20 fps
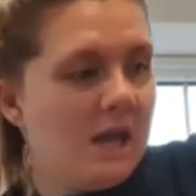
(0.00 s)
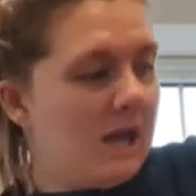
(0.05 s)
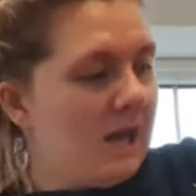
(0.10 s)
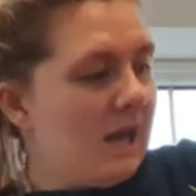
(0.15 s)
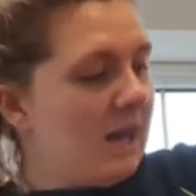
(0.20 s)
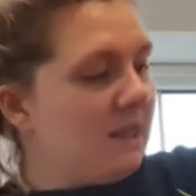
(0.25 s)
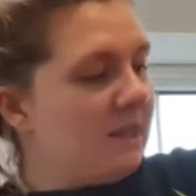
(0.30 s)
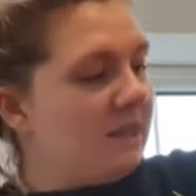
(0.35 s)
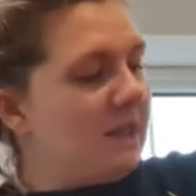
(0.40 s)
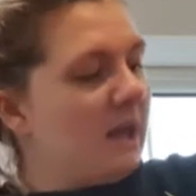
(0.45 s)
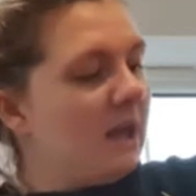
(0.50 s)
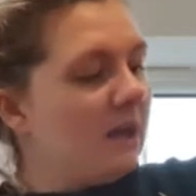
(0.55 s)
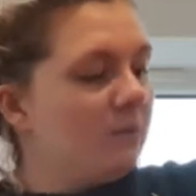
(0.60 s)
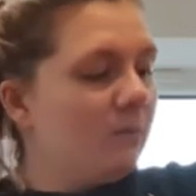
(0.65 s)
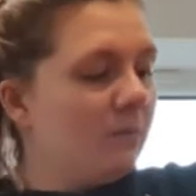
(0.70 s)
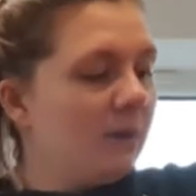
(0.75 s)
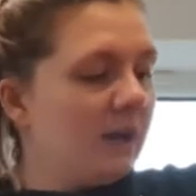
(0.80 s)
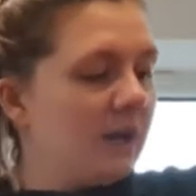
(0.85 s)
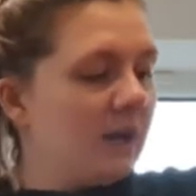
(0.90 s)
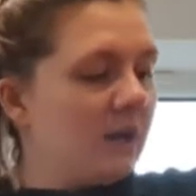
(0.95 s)
And then
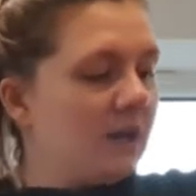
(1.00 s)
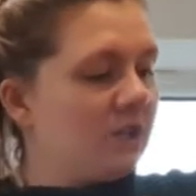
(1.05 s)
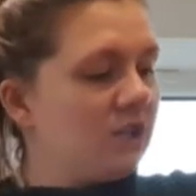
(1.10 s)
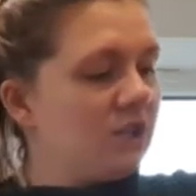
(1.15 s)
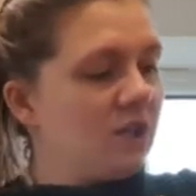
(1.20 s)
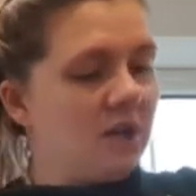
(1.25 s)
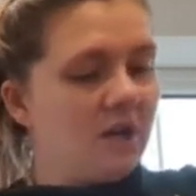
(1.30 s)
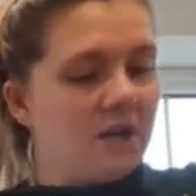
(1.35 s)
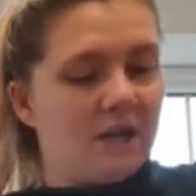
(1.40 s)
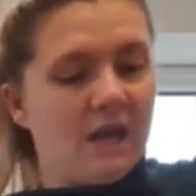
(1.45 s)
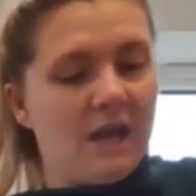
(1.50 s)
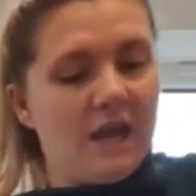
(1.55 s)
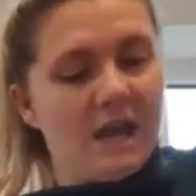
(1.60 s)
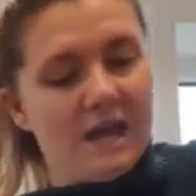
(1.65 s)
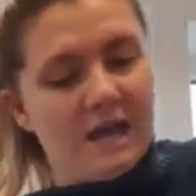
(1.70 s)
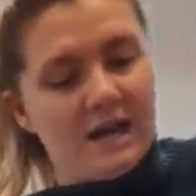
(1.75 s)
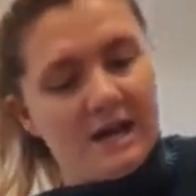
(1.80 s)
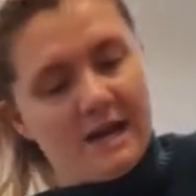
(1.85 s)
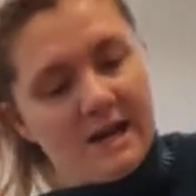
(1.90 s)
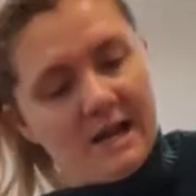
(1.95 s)
we're going to chuck
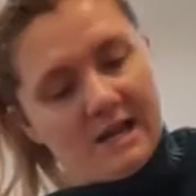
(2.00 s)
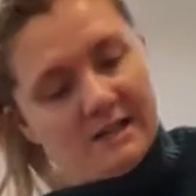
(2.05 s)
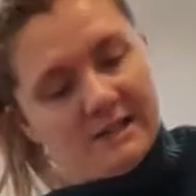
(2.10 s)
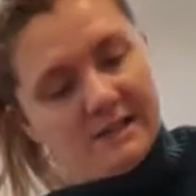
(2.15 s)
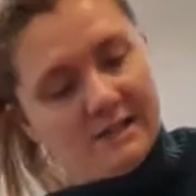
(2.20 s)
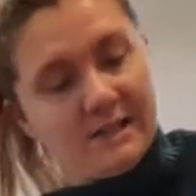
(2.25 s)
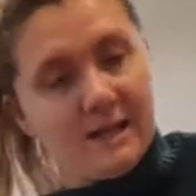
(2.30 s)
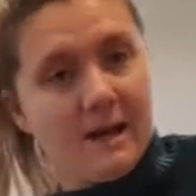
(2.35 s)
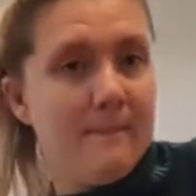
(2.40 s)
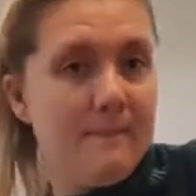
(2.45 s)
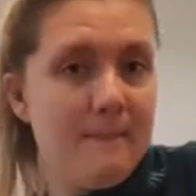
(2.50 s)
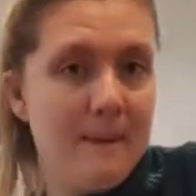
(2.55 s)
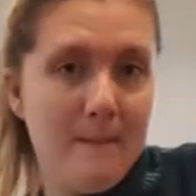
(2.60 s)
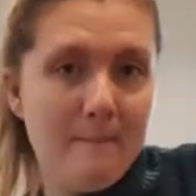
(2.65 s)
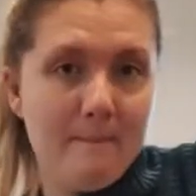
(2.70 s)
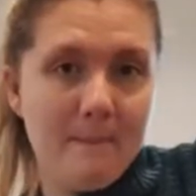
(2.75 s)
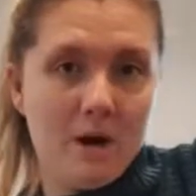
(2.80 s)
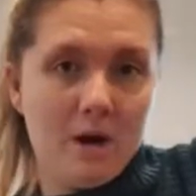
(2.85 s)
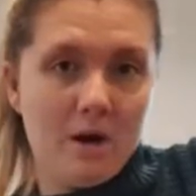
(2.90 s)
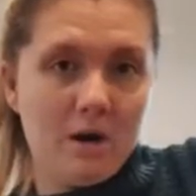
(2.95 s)
in some
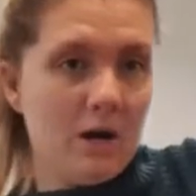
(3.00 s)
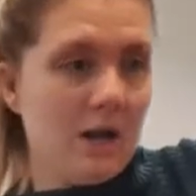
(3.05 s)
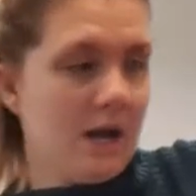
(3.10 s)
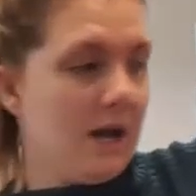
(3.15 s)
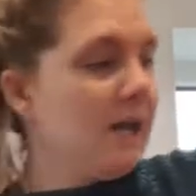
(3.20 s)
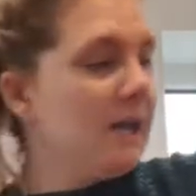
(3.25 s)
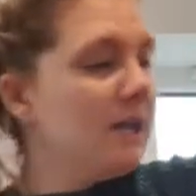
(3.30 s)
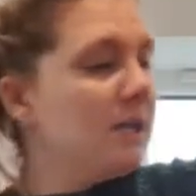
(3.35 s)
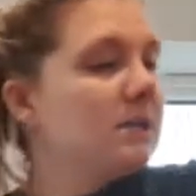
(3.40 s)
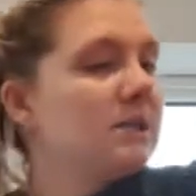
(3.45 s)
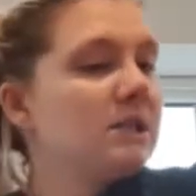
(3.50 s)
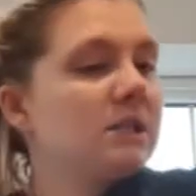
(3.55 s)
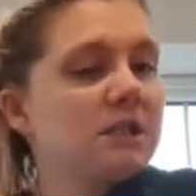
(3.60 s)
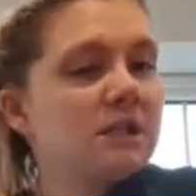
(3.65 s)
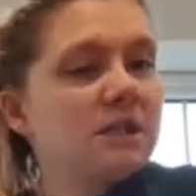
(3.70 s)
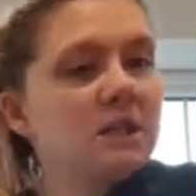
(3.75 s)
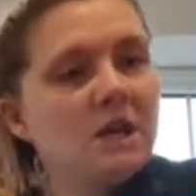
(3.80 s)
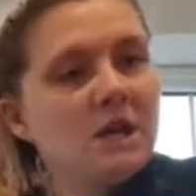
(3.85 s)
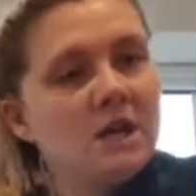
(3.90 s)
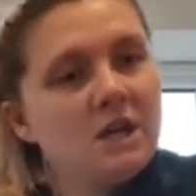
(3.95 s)
perlite,
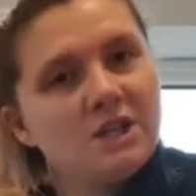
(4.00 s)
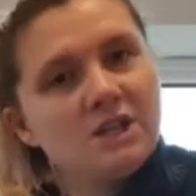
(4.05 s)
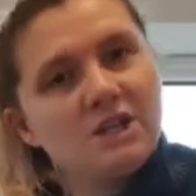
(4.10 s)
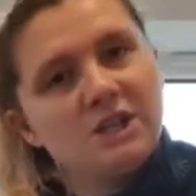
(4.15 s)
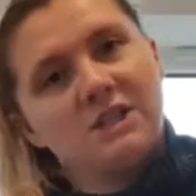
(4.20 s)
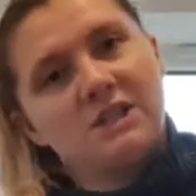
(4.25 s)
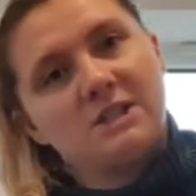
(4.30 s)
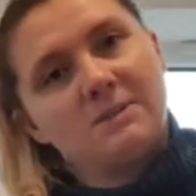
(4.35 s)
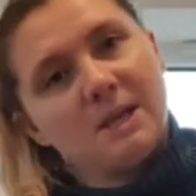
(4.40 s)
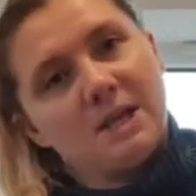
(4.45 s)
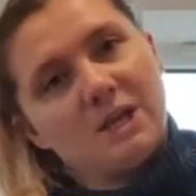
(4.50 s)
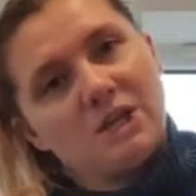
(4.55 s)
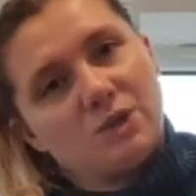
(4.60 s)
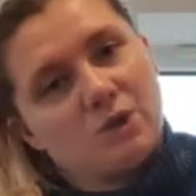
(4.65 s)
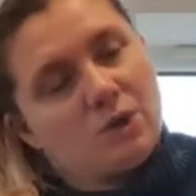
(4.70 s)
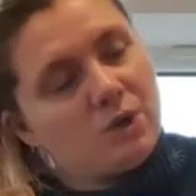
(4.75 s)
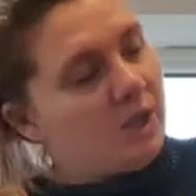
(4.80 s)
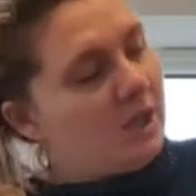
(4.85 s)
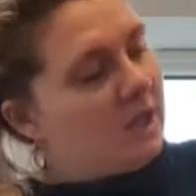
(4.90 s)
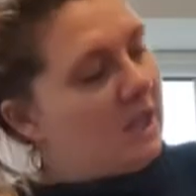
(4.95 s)
just to make
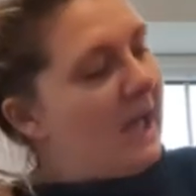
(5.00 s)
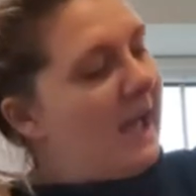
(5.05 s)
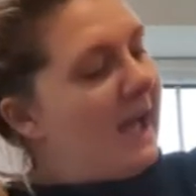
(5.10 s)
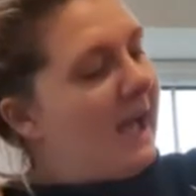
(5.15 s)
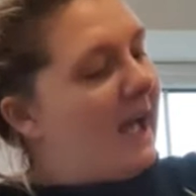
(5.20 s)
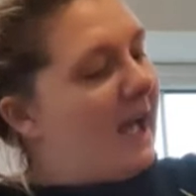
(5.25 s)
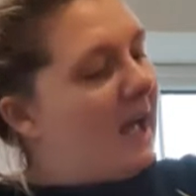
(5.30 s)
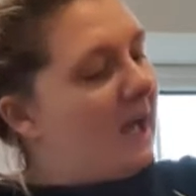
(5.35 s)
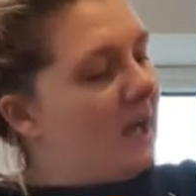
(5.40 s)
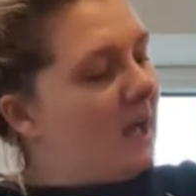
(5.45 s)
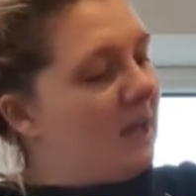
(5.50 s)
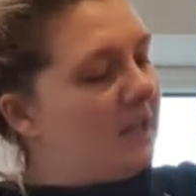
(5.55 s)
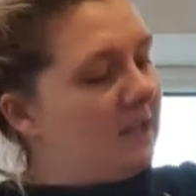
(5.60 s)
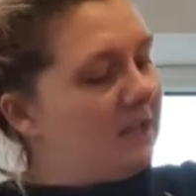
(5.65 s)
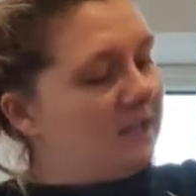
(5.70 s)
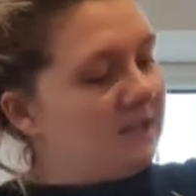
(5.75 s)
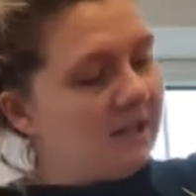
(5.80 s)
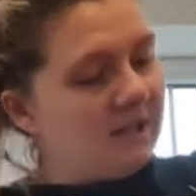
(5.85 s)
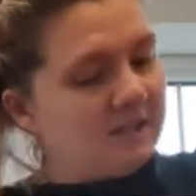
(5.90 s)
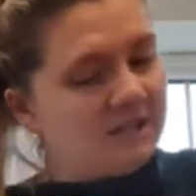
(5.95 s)
sure that it's
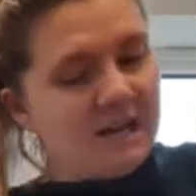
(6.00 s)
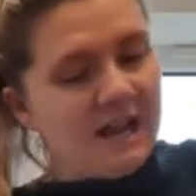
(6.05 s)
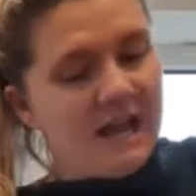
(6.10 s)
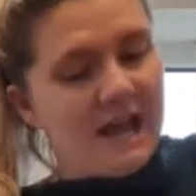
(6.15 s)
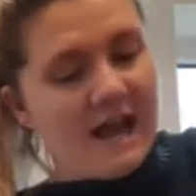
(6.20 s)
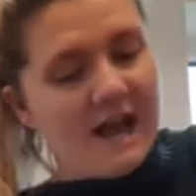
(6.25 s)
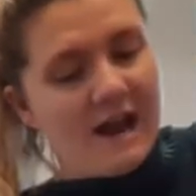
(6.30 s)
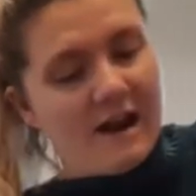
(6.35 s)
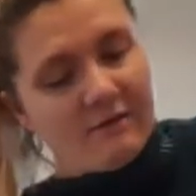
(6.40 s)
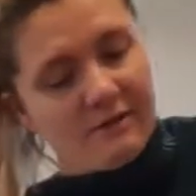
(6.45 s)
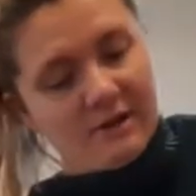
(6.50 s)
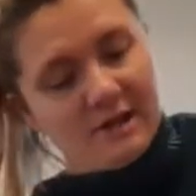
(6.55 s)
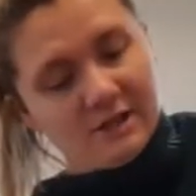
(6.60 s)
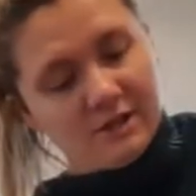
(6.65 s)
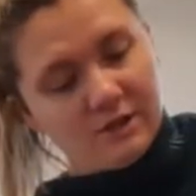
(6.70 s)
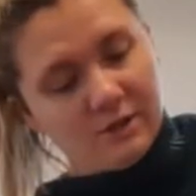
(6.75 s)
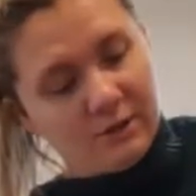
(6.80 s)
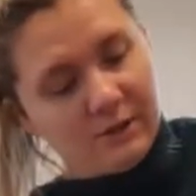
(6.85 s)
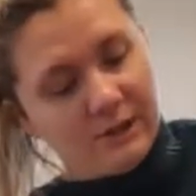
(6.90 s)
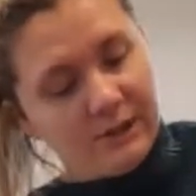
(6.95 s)
nice and airy
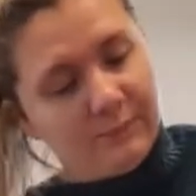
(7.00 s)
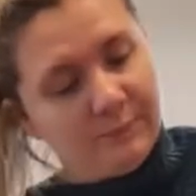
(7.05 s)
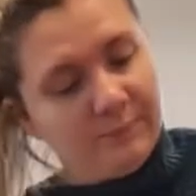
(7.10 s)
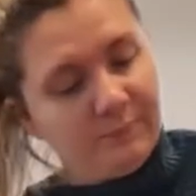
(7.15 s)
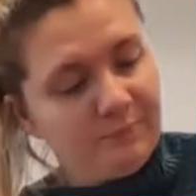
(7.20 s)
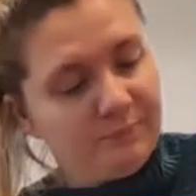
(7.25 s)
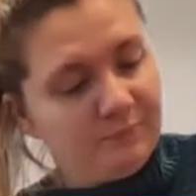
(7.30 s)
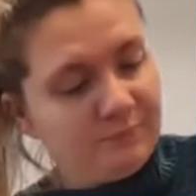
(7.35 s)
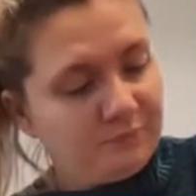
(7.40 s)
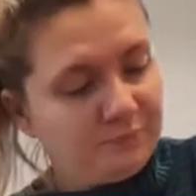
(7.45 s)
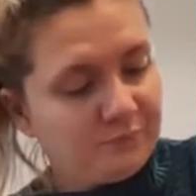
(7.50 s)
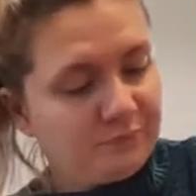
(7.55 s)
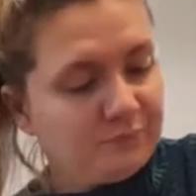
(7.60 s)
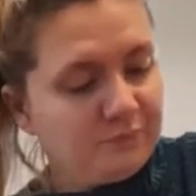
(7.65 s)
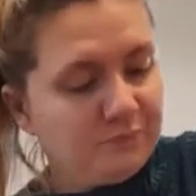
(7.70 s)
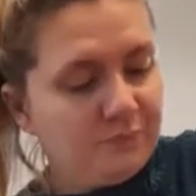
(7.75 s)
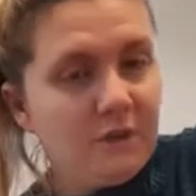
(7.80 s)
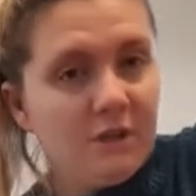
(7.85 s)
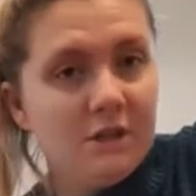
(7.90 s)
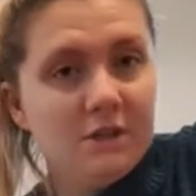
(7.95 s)
soil.
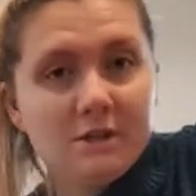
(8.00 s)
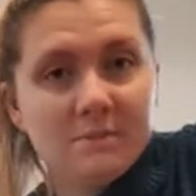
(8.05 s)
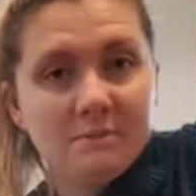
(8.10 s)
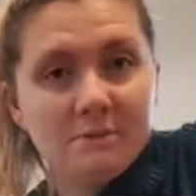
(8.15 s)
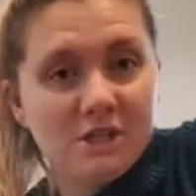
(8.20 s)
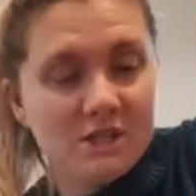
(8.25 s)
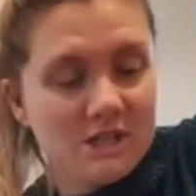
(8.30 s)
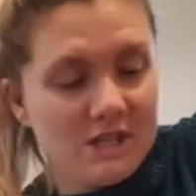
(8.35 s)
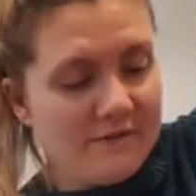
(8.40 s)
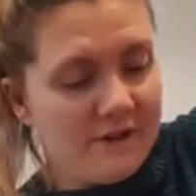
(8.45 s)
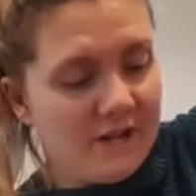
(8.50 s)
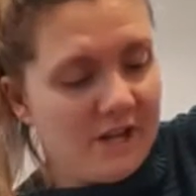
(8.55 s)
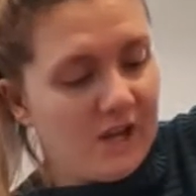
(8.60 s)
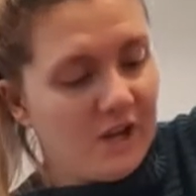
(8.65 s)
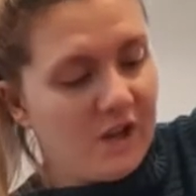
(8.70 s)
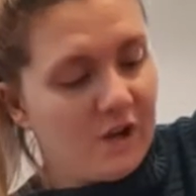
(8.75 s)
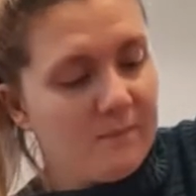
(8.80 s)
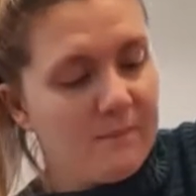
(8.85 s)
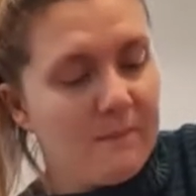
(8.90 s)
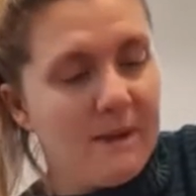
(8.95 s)
So I'm just giving it a
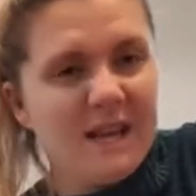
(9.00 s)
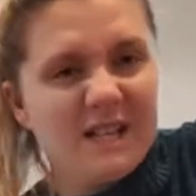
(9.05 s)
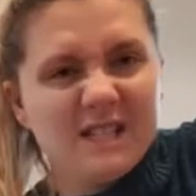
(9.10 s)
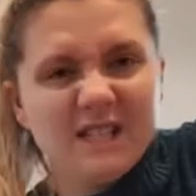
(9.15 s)
good mix.